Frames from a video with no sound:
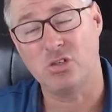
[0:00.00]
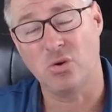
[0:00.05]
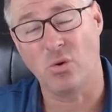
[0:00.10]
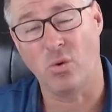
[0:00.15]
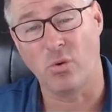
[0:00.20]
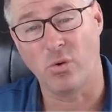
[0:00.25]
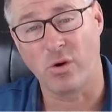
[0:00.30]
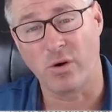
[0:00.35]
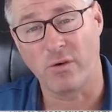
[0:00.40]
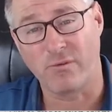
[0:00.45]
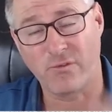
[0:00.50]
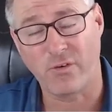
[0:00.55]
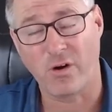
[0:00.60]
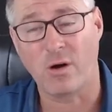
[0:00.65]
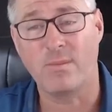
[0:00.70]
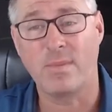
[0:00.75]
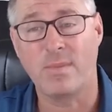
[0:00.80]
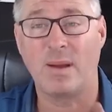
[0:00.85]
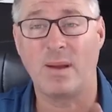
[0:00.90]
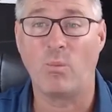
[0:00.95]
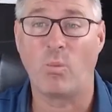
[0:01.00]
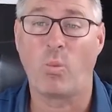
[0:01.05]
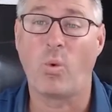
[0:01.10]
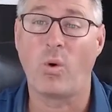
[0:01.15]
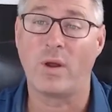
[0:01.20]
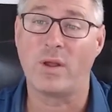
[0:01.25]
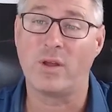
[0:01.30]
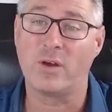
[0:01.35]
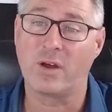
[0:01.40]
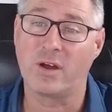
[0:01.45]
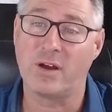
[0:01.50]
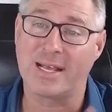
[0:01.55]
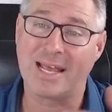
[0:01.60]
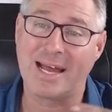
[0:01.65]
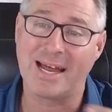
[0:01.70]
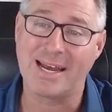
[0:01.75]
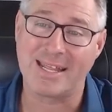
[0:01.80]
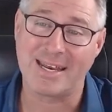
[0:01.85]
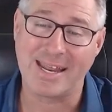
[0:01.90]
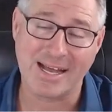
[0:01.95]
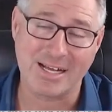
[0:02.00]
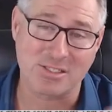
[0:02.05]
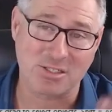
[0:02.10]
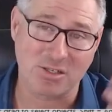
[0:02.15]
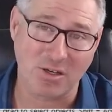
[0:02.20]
you order it from and what you're going to cut it out.